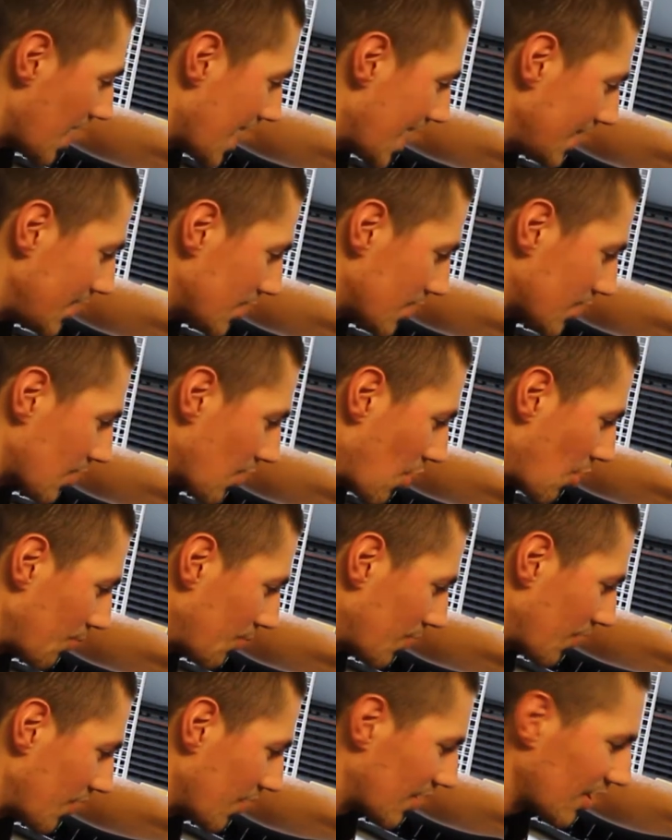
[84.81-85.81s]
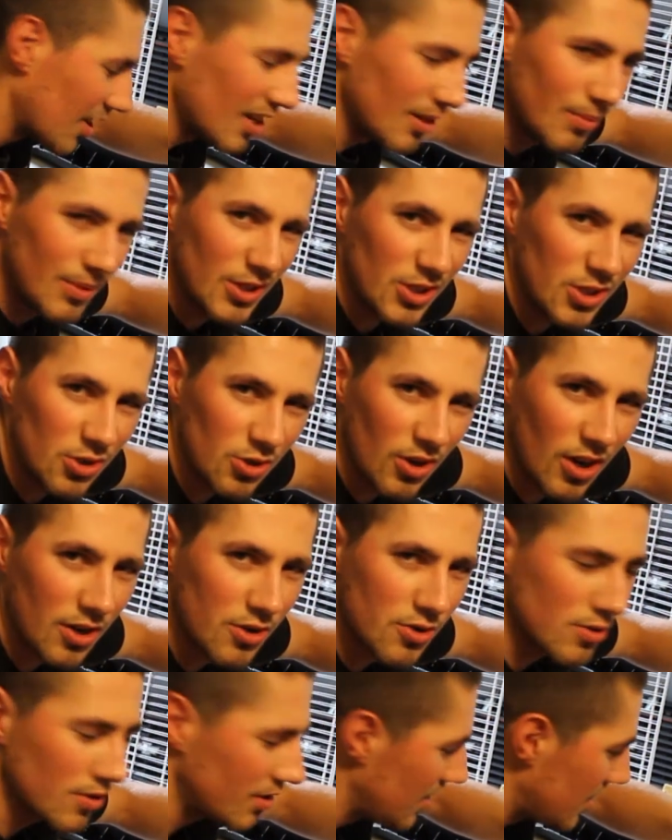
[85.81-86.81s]
I just hope that they're going to be
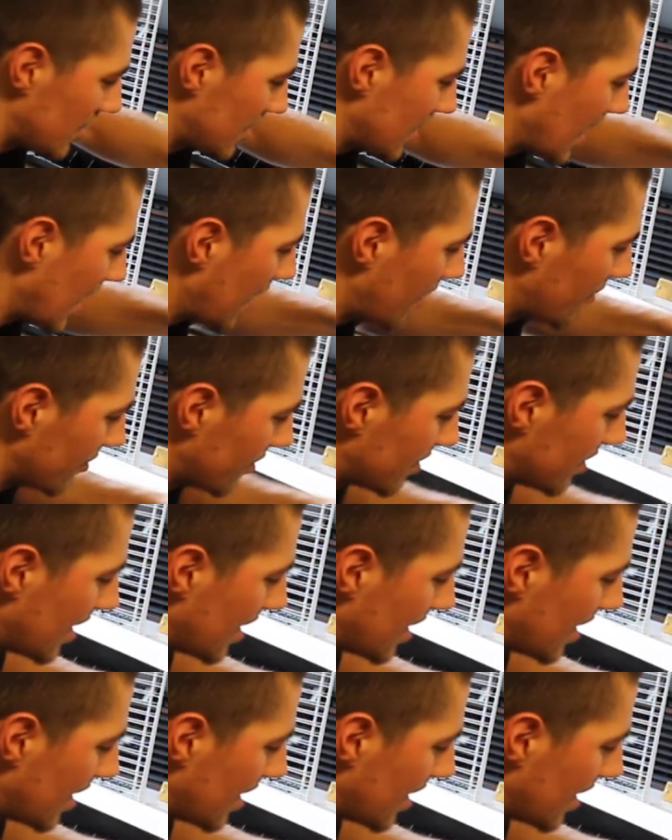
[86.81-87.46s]
structurally sound